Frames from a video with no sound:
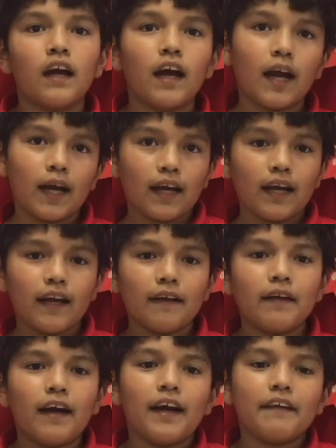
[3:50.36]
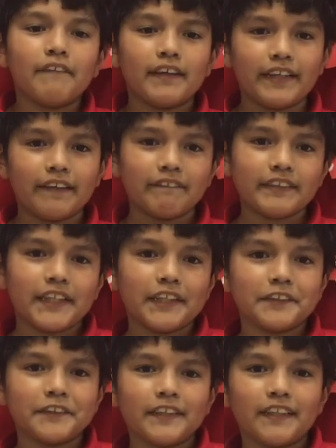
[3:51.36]
Uh, hi, my name is
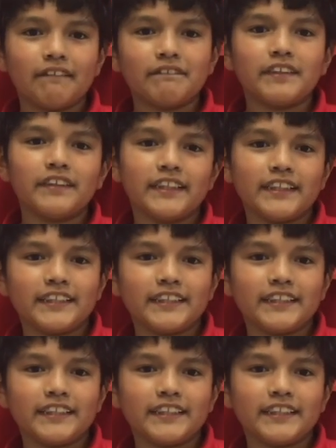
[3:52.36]
Adrian and I'm turning